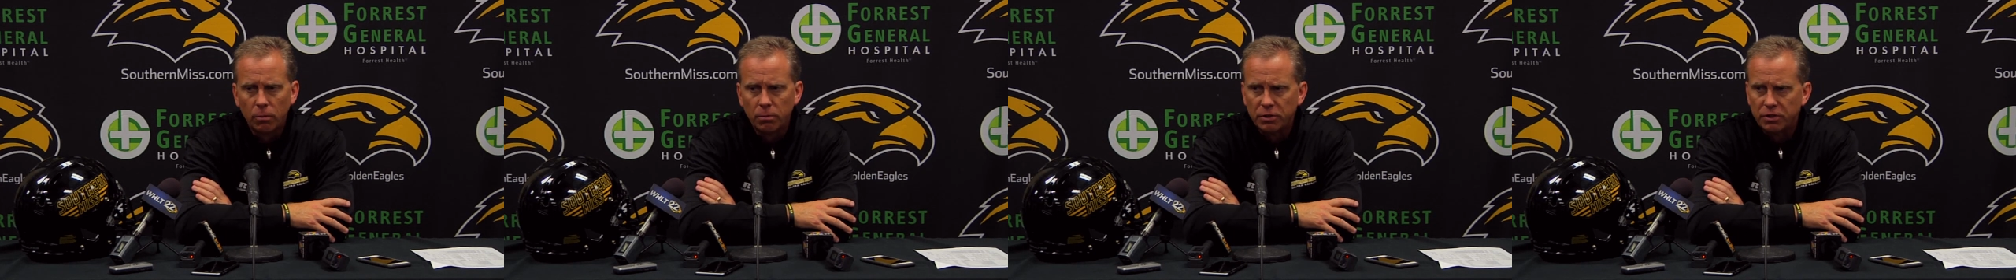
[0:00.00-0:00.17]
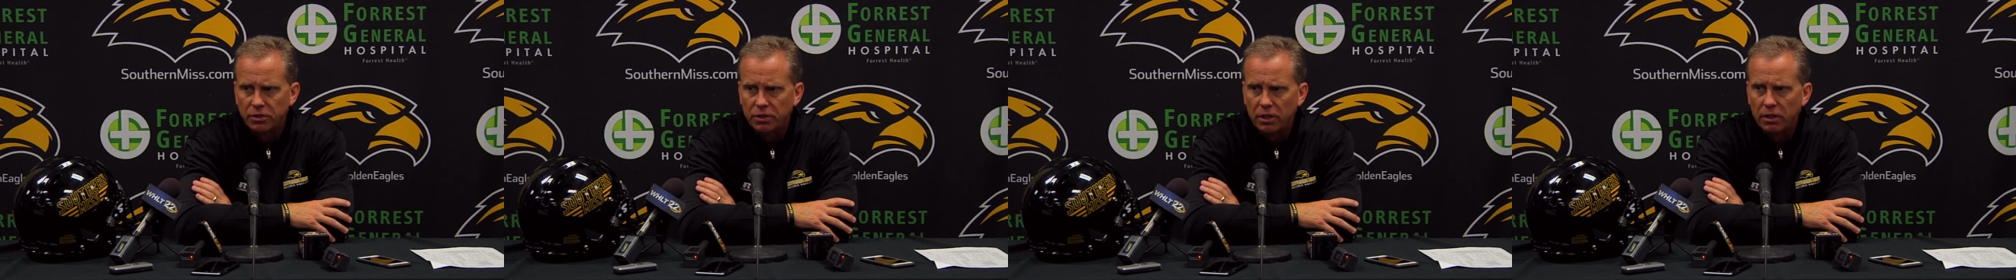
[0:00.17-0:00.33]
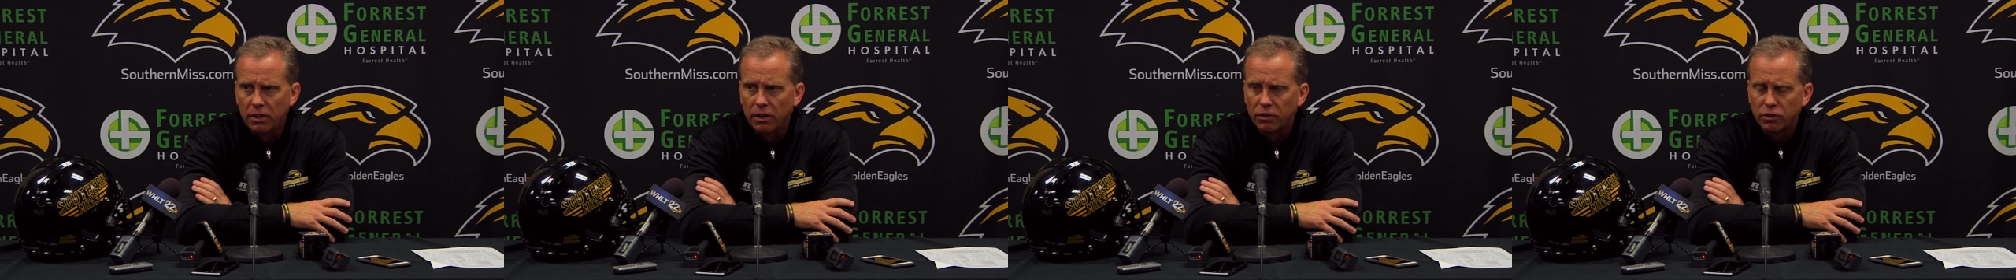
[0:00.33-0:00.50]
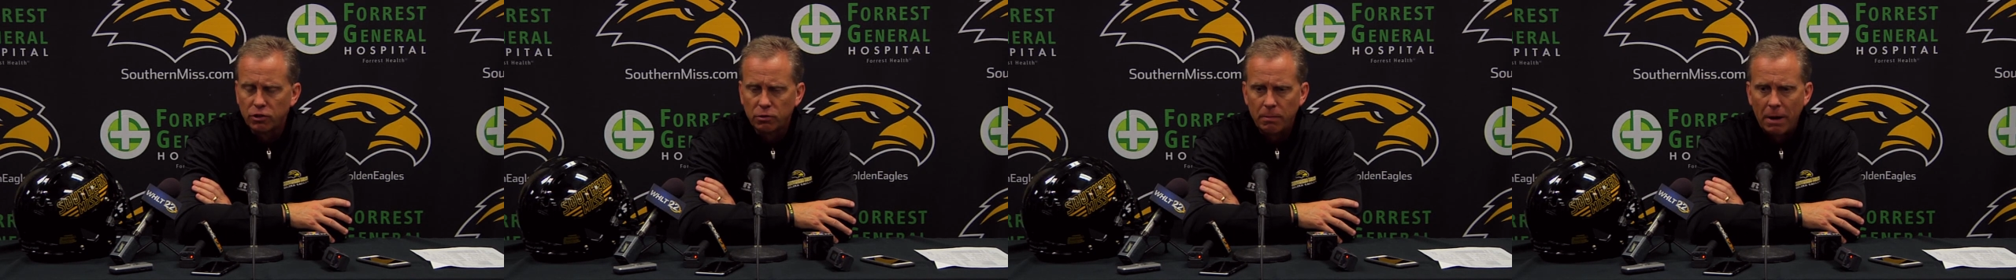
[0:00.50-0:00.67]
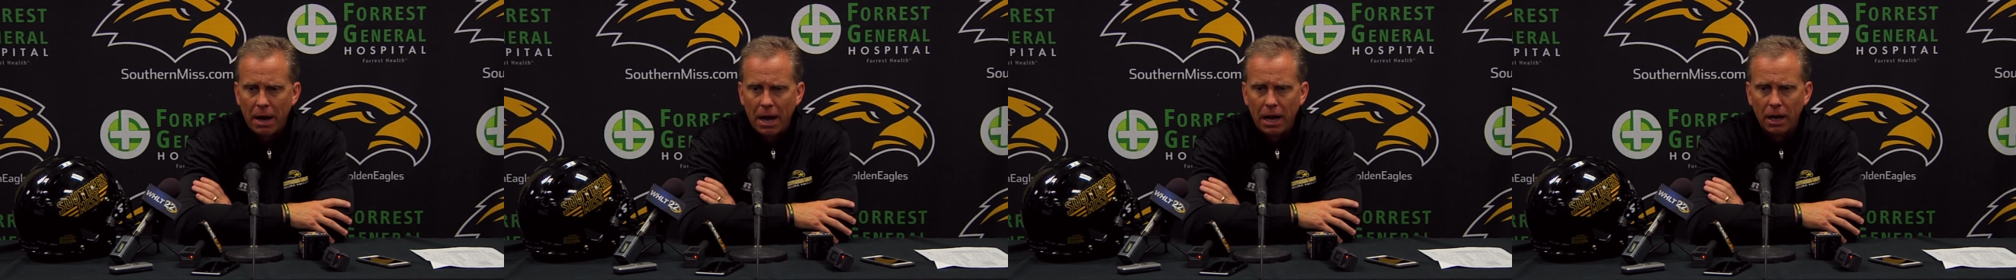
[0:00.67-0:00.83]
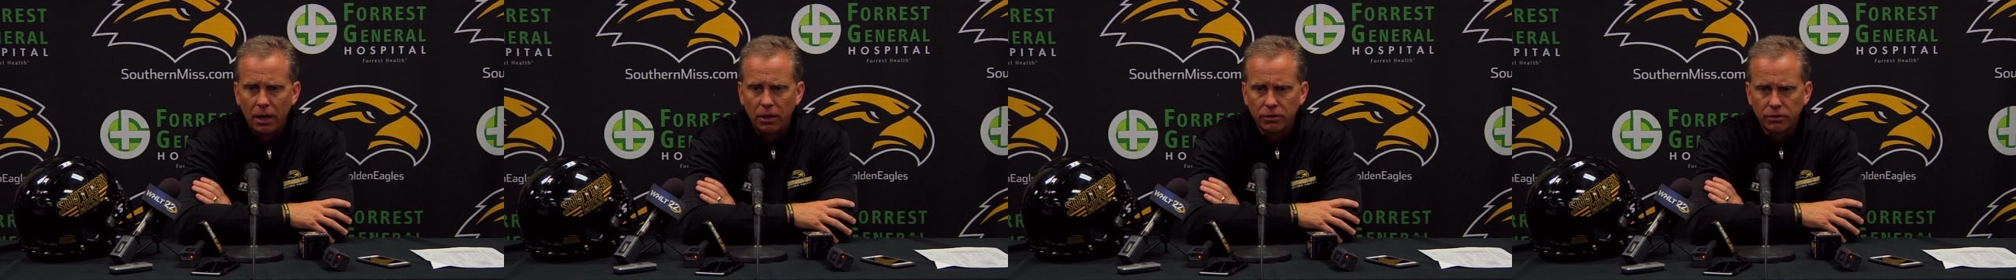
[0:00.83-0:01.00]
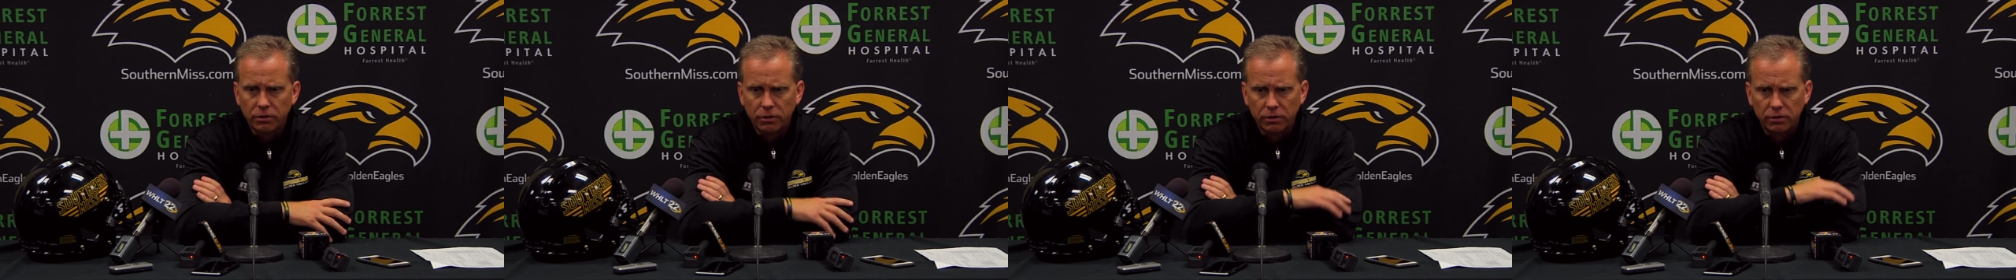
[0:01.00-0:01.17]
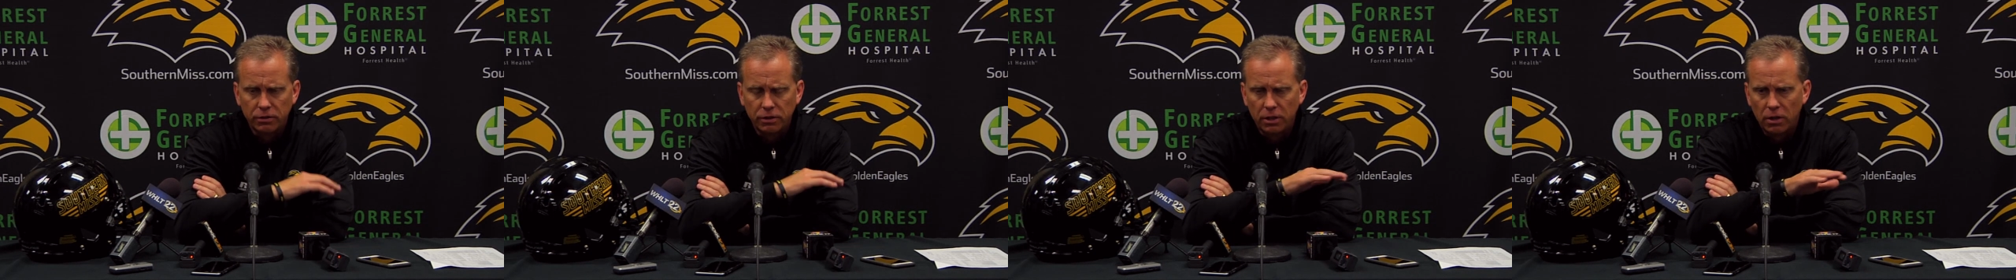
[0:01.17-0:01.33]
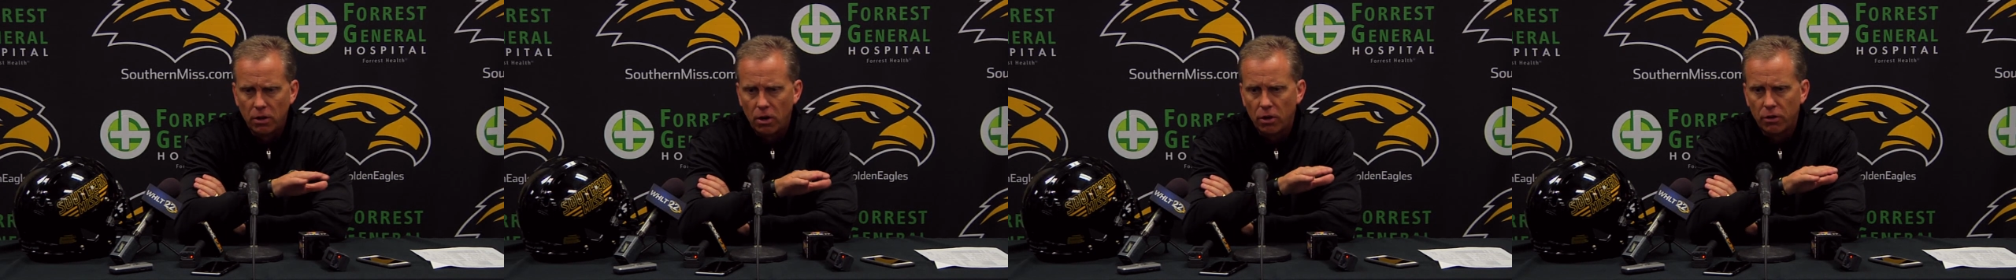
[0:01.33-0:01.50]
to see their smiles, to
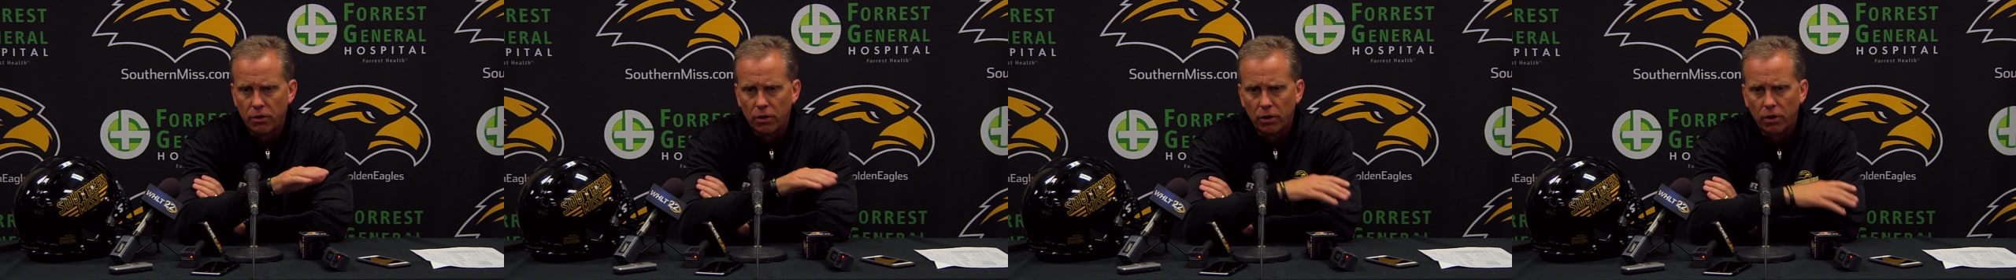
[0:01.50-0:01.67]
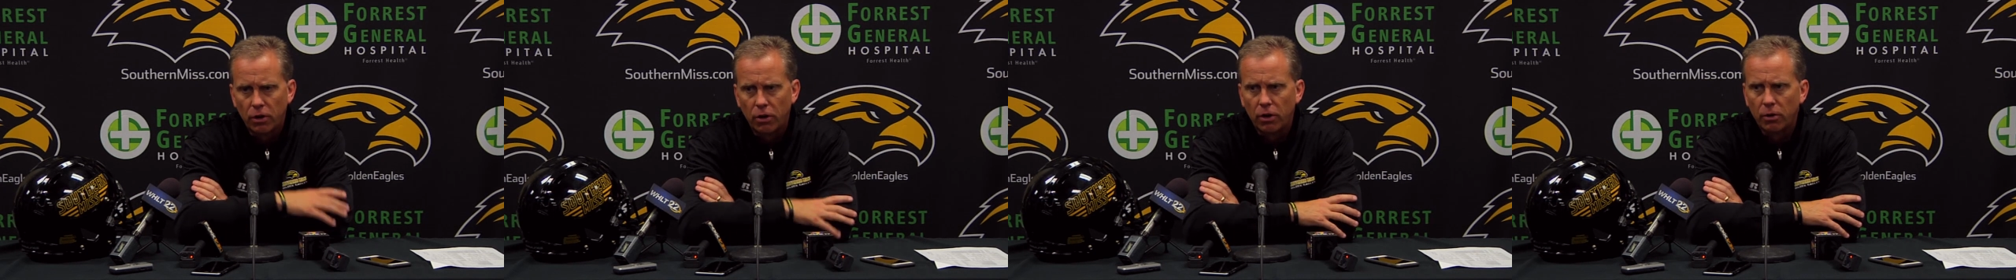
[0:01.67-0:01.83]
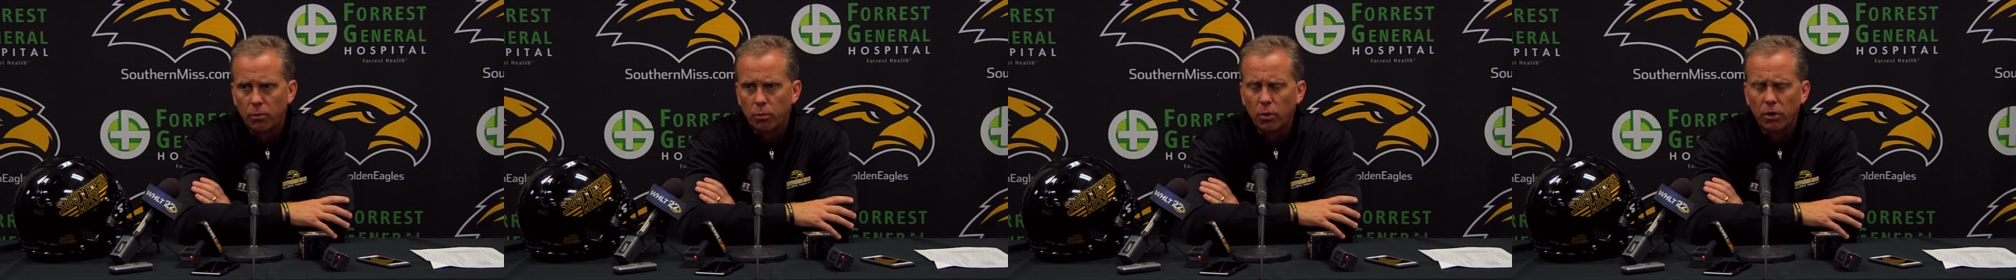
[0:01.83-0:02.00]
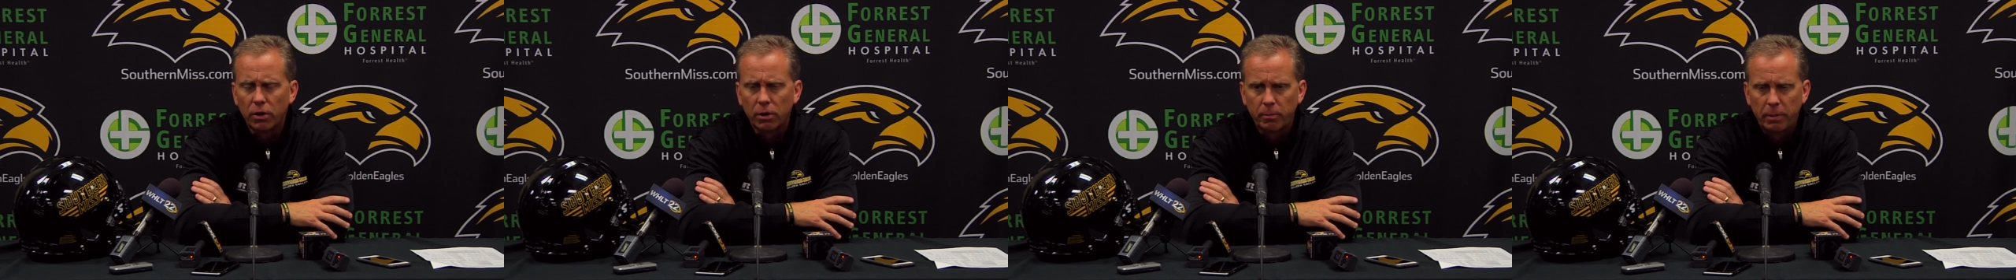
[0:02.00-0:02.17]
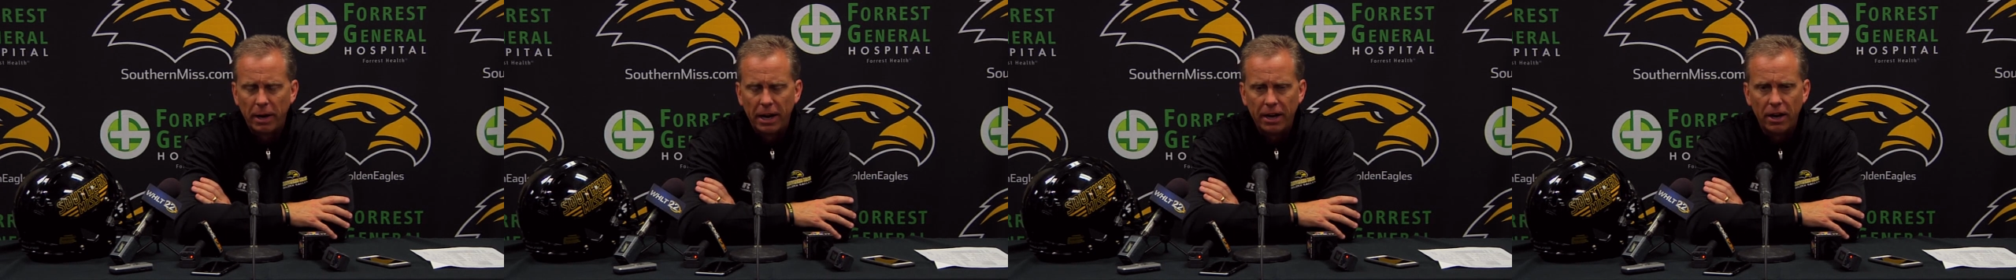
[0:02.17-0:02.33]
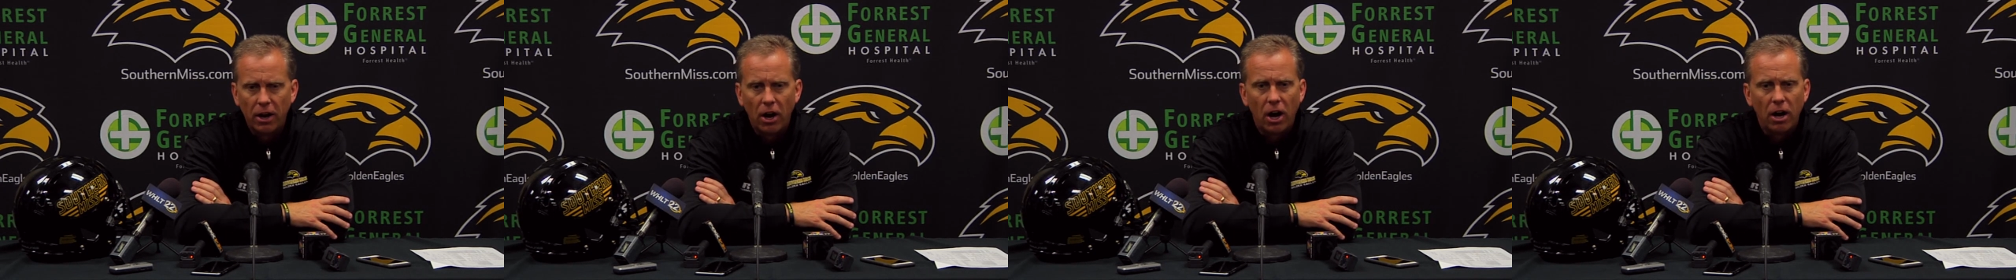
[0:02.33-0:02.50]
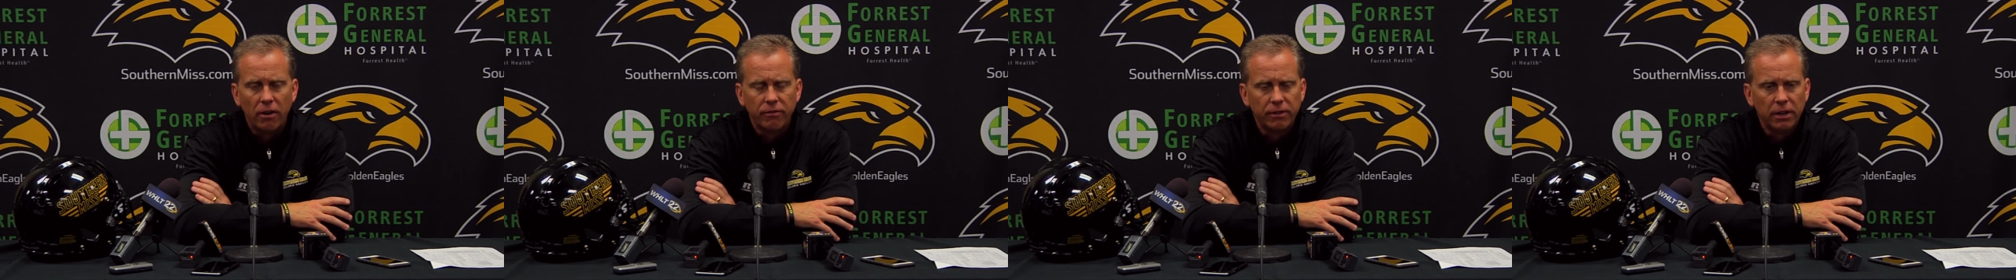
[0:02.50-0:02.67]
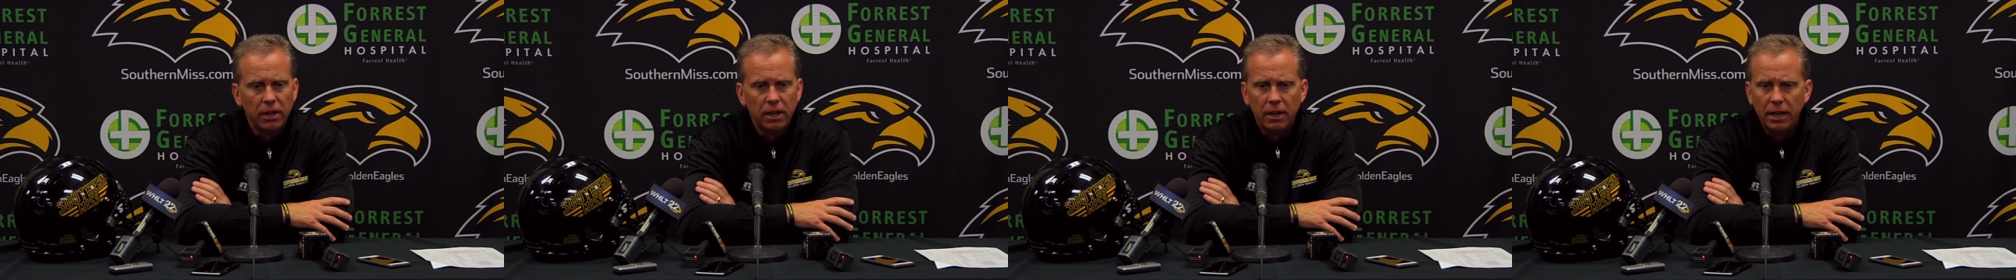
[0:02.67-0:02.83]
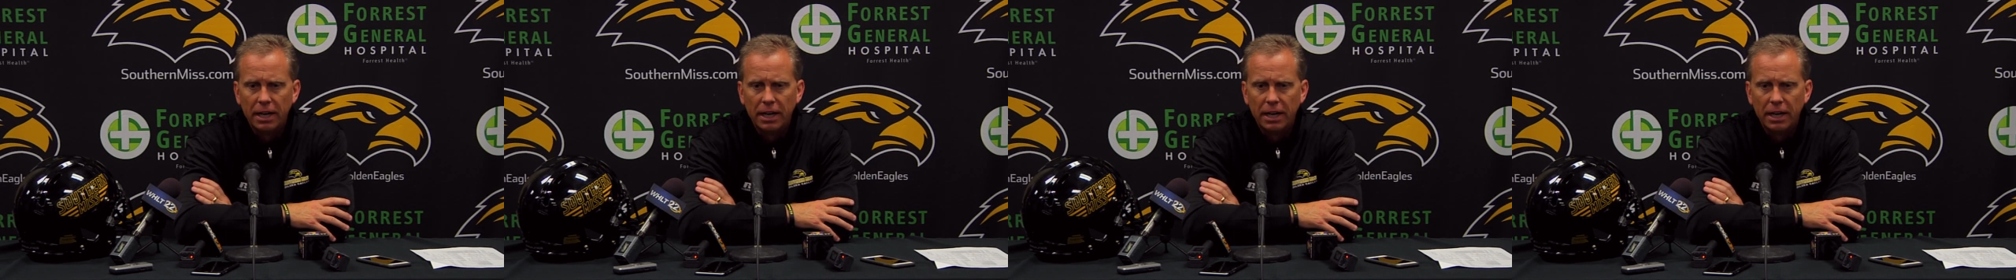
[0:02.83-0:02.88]
see all their hard work pay off.